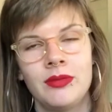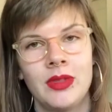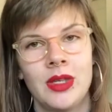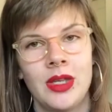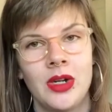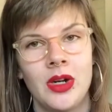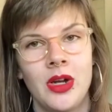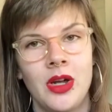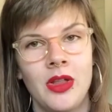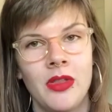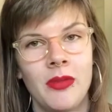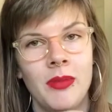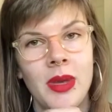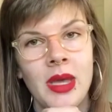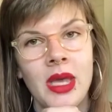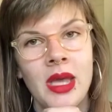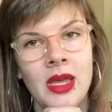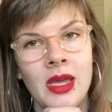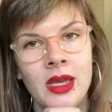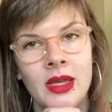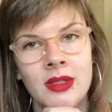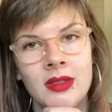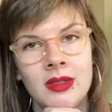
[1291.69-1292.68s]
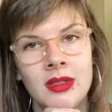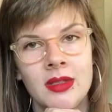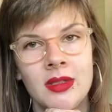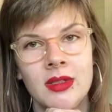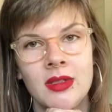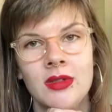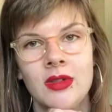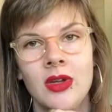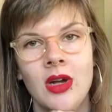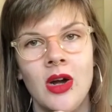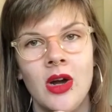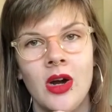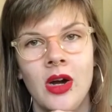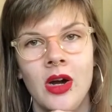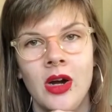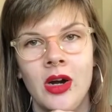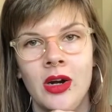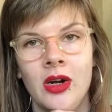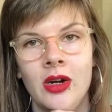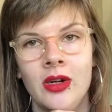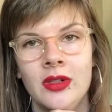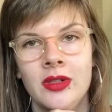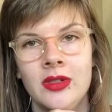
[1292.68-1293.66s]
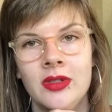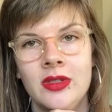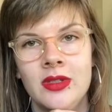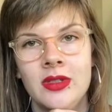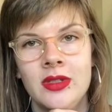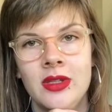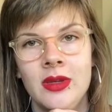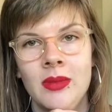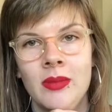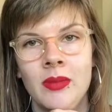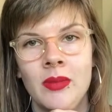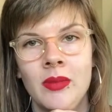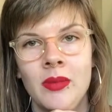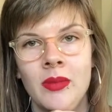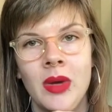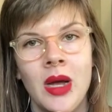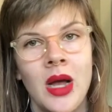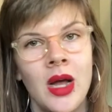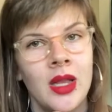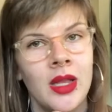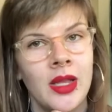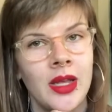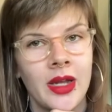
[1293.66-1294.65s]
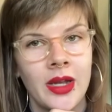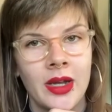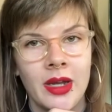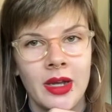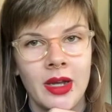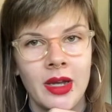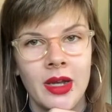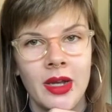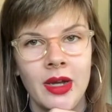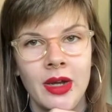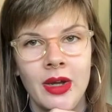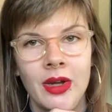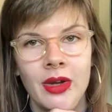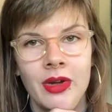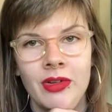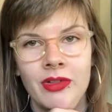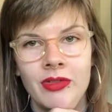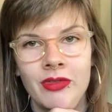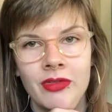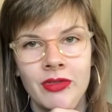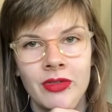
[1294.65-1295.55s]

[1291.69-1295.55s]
and all the pigs are symbolic of